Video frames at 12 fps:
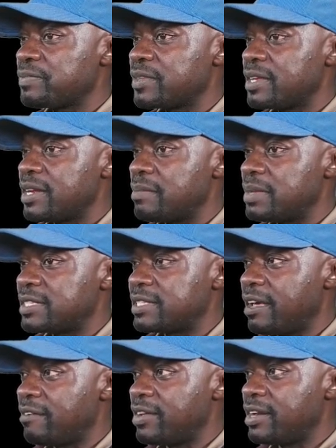number
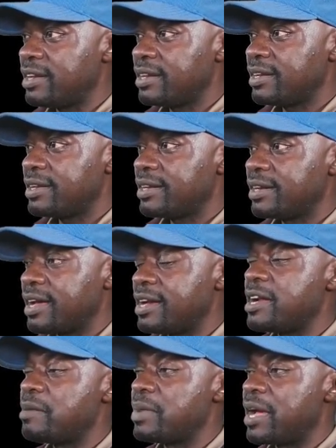seven, and
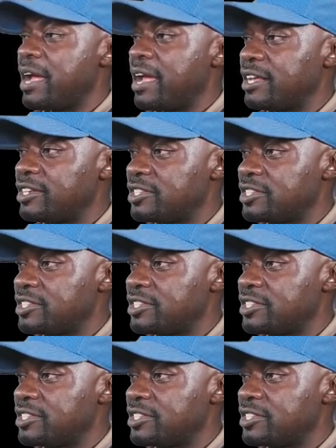number eight.